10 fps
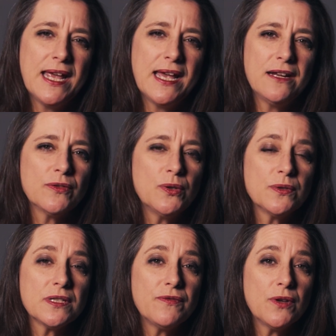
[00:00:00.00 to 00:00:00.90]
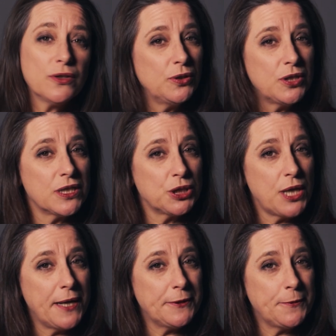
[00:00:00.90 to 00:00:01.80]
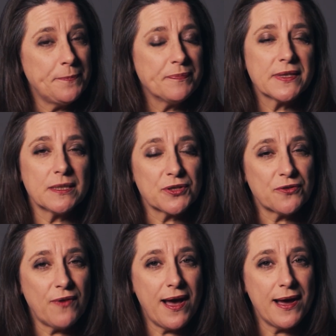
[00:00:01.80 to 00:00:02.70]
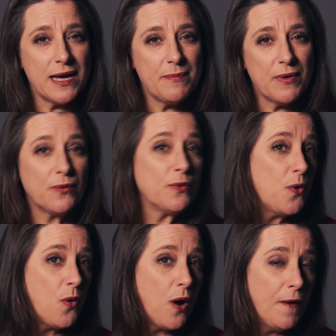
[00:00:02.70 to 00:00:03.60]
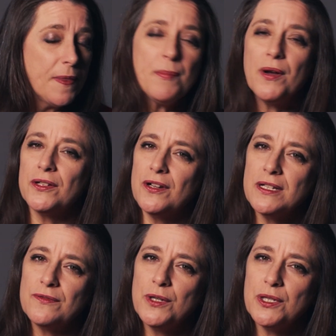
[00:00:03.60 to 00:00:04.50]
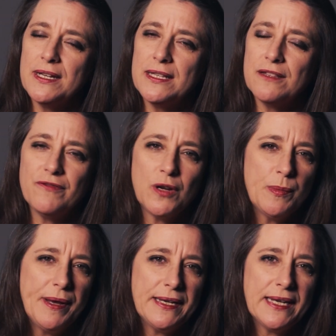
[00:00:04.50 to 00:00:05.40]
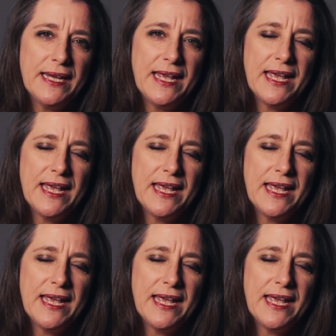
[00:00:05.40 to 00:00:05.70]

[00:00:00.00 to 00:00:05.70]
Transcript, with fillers: And of course, if you're new to the channel, subscribe, or on the podcast version, hit the follow button.